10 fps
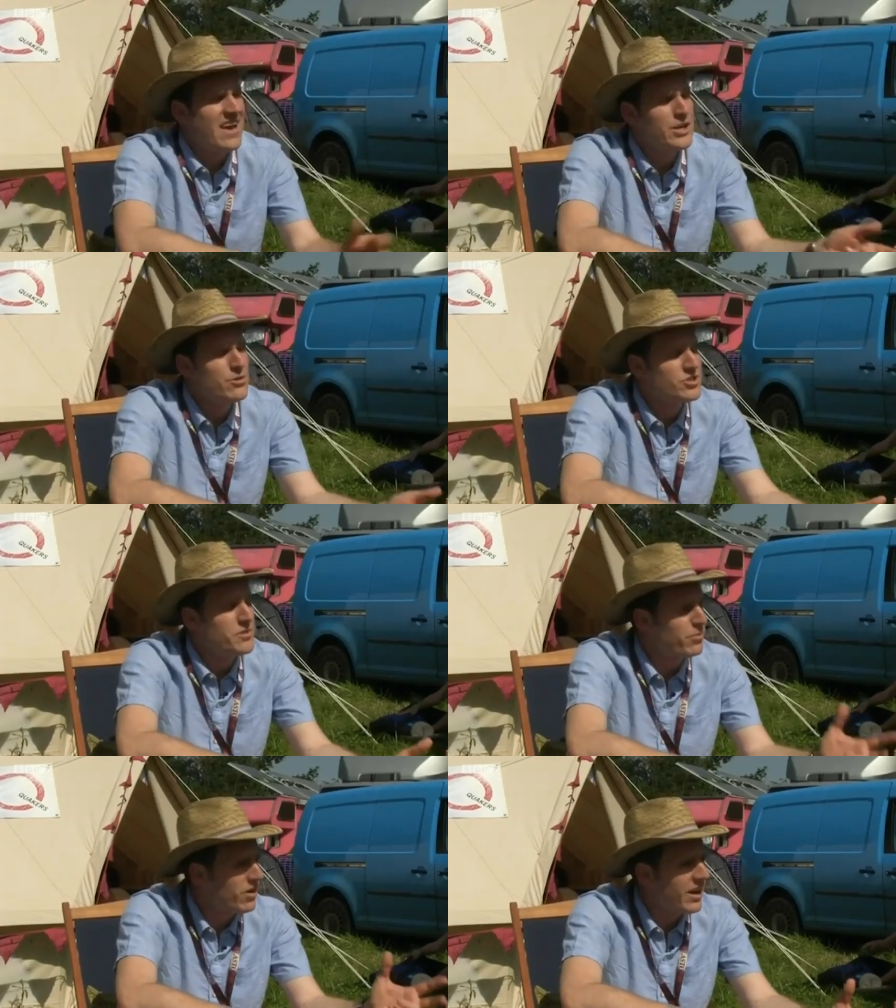And are you
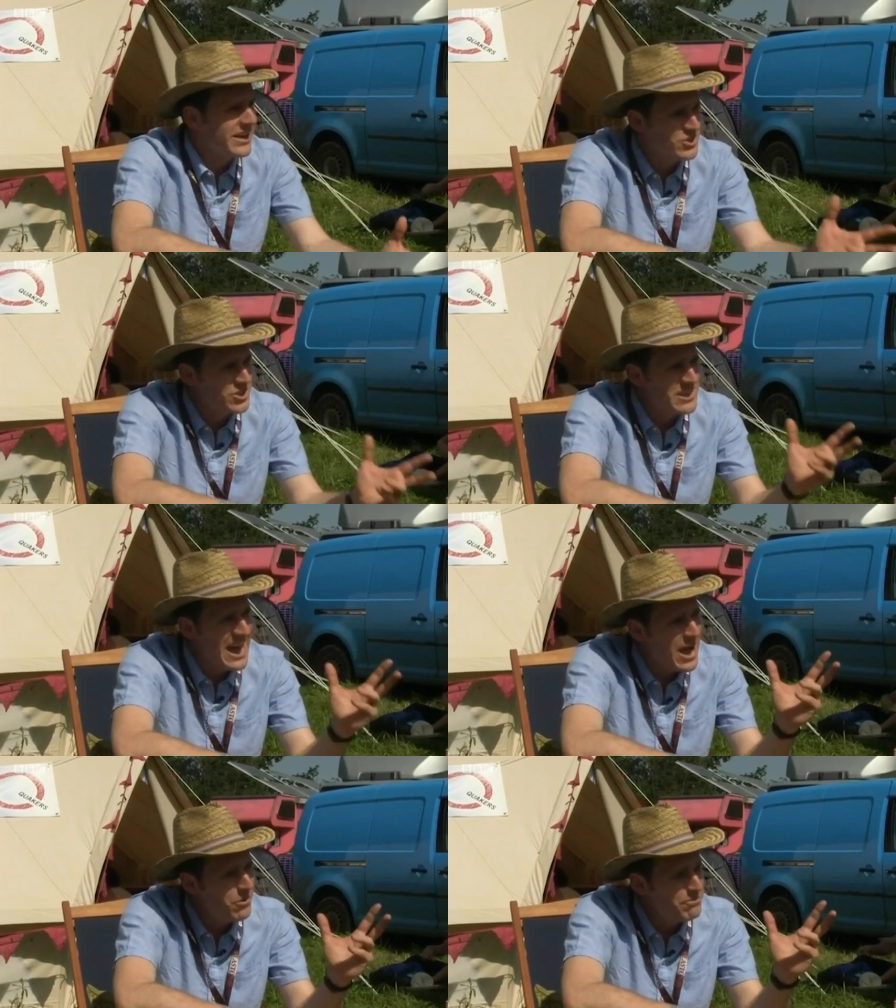surprised just
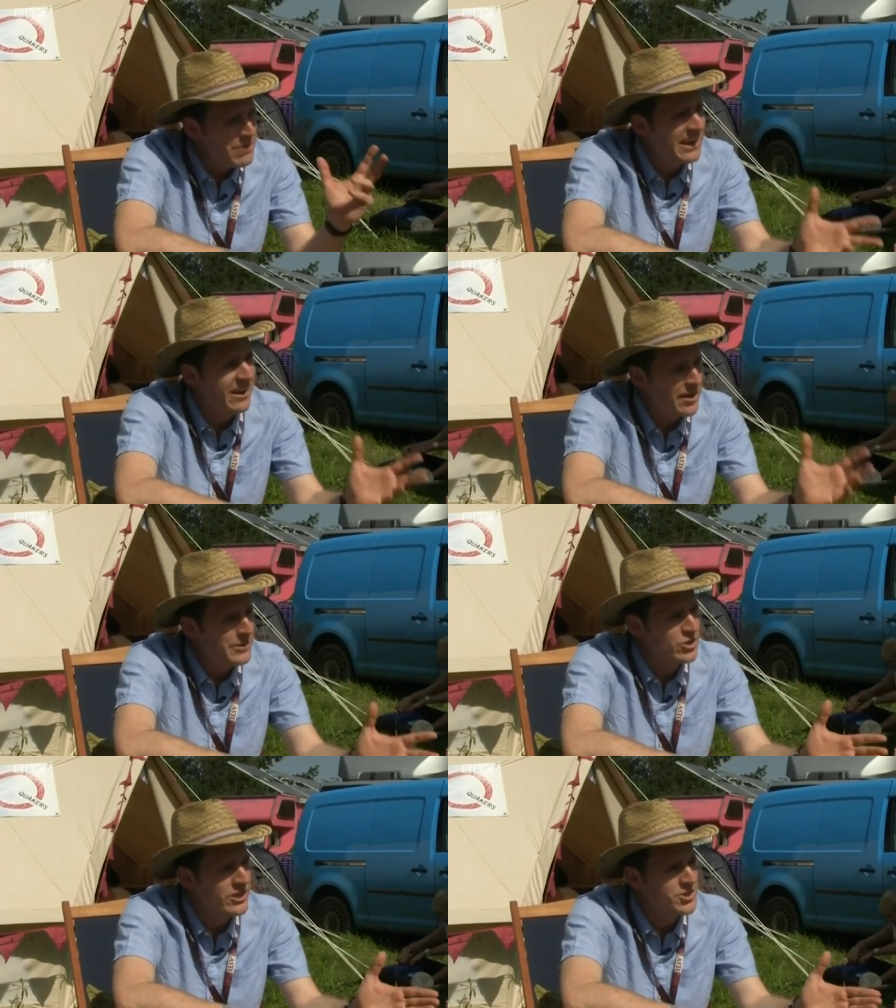how big
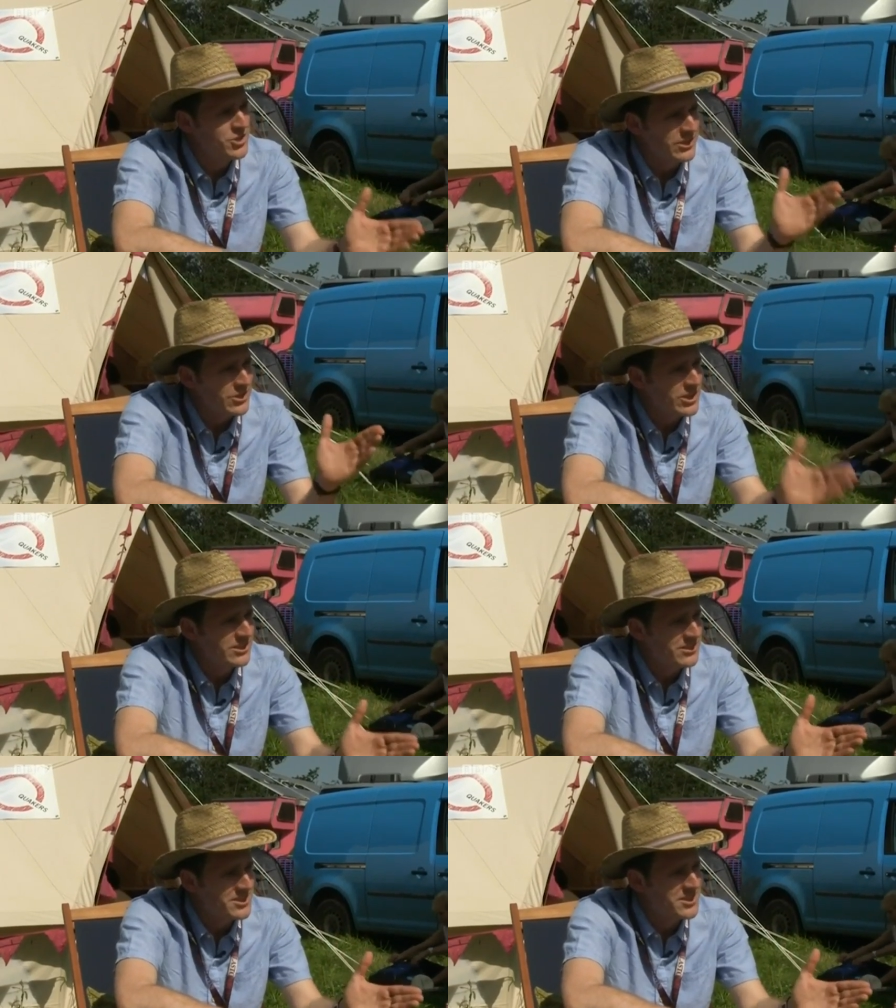climate change is on the
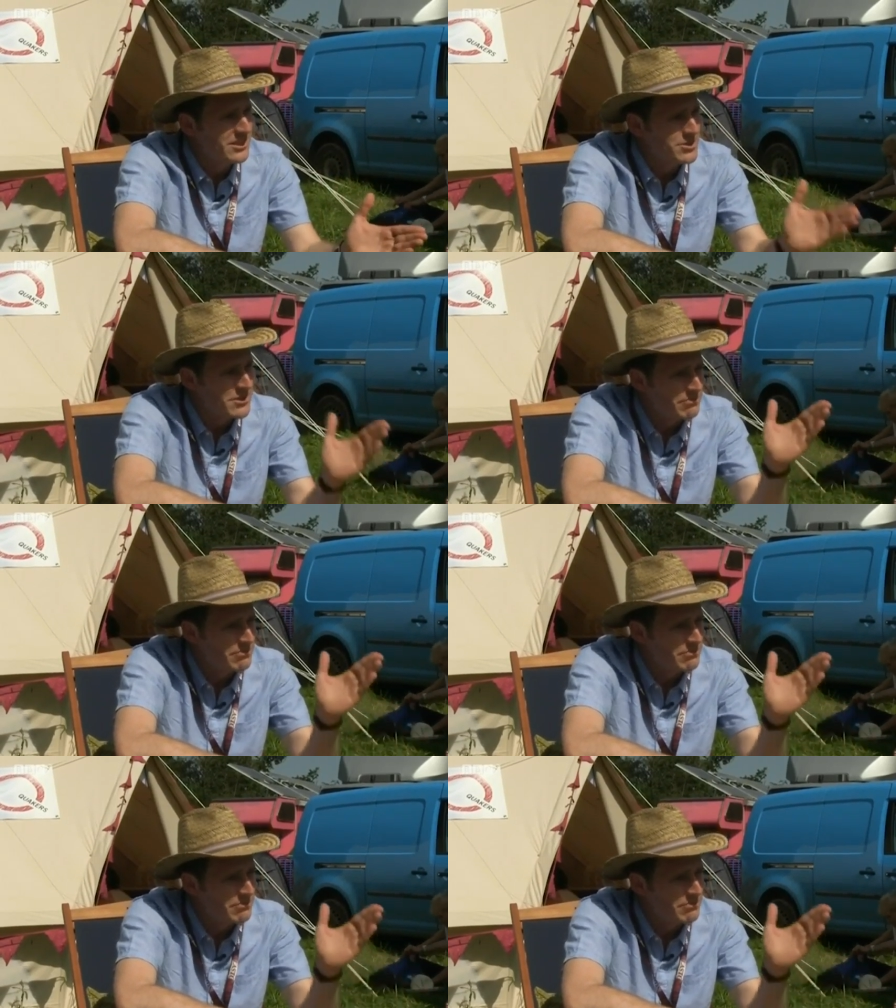agenda this year as a